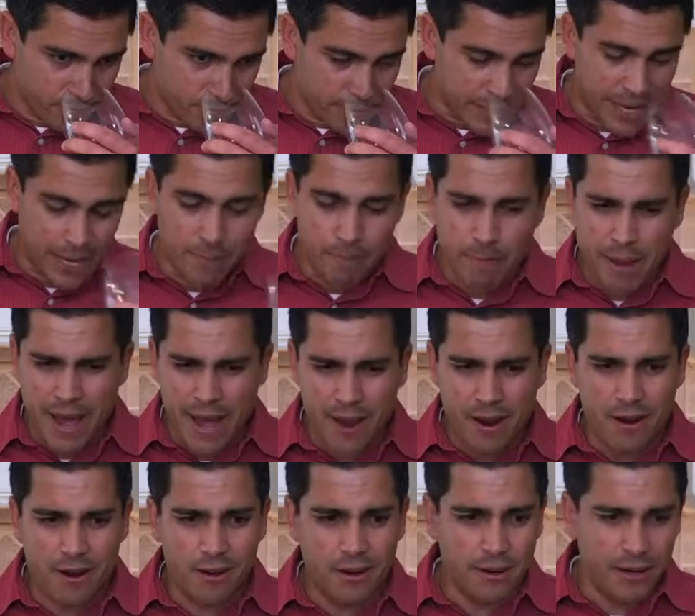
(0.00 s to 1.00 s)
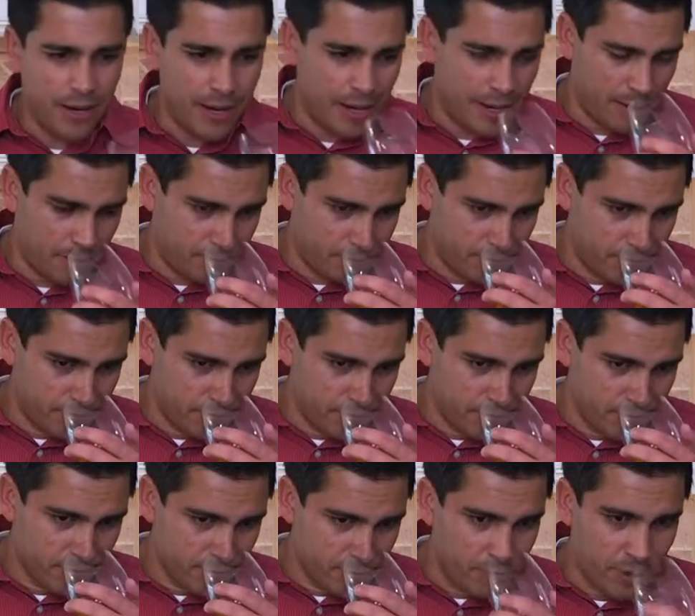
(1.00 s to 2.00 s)
And pear,
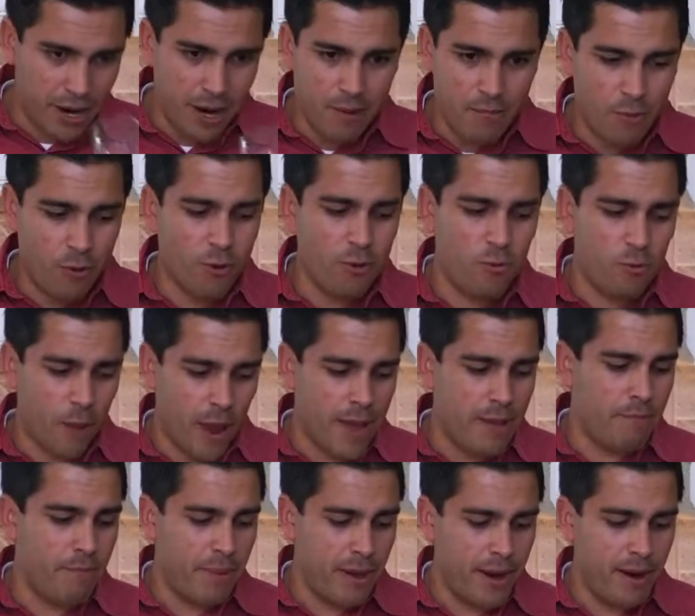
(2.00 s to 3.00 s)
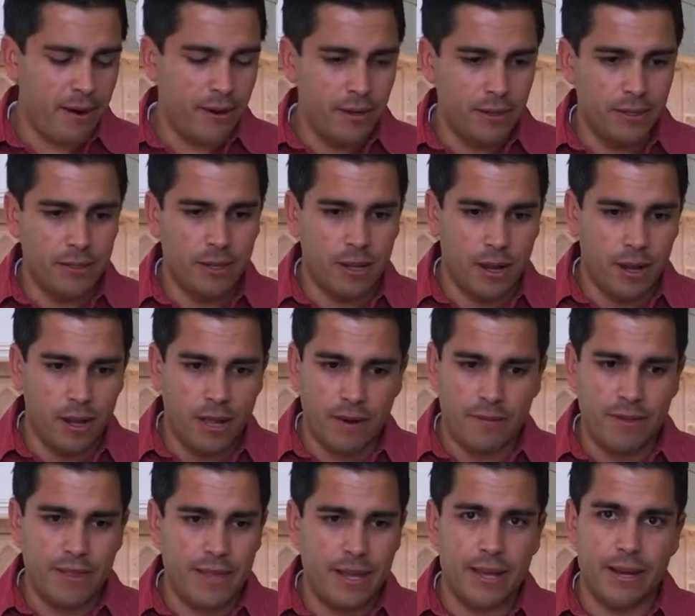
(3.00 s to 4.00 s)
probably more ripe pear.
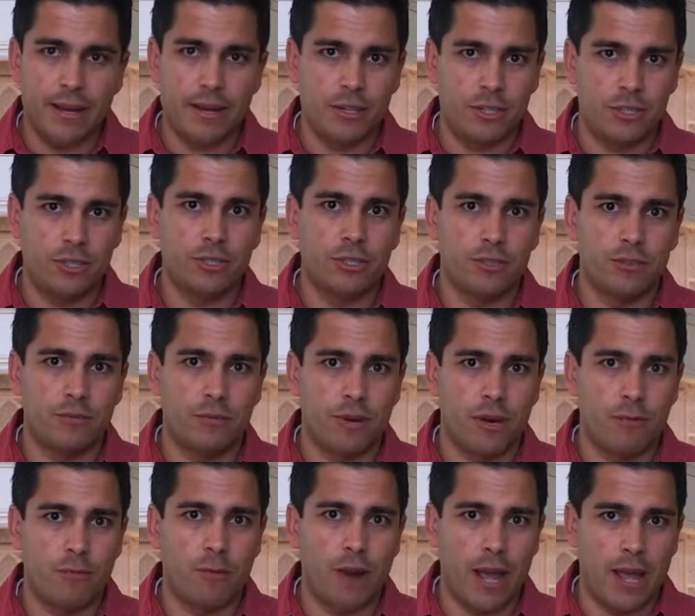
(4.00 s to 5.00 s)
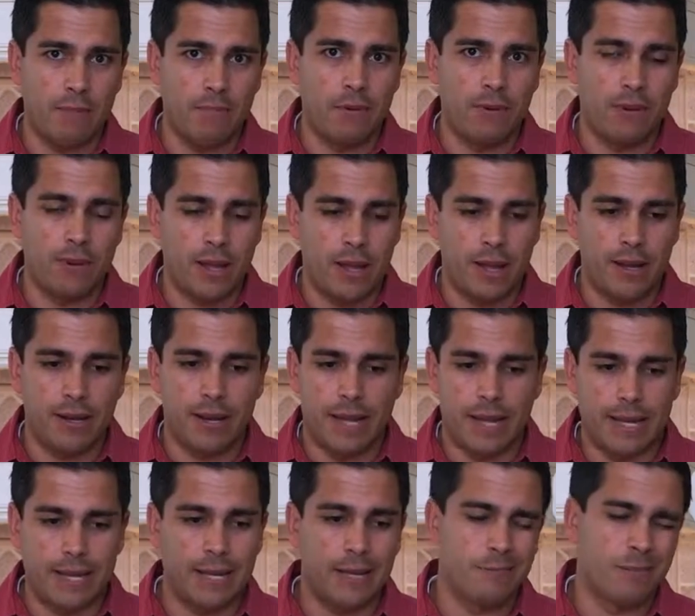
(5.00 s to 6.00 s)
Everything in here is just very ripe, not
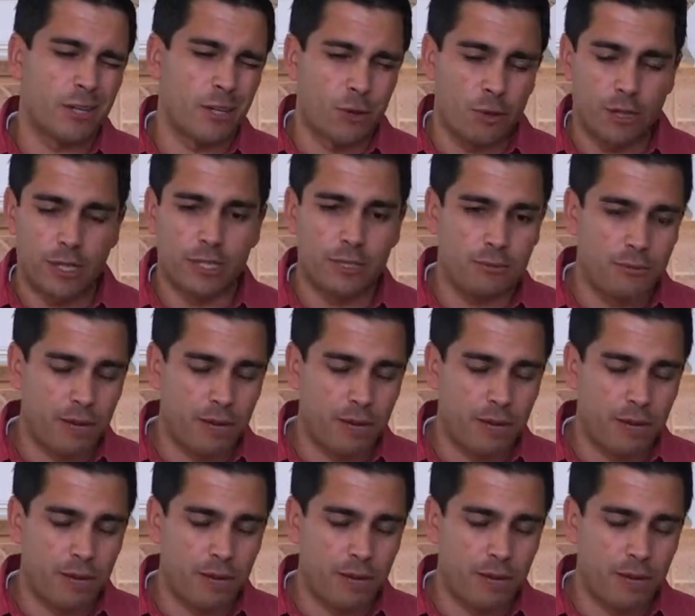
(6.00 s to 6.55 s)
like a crisp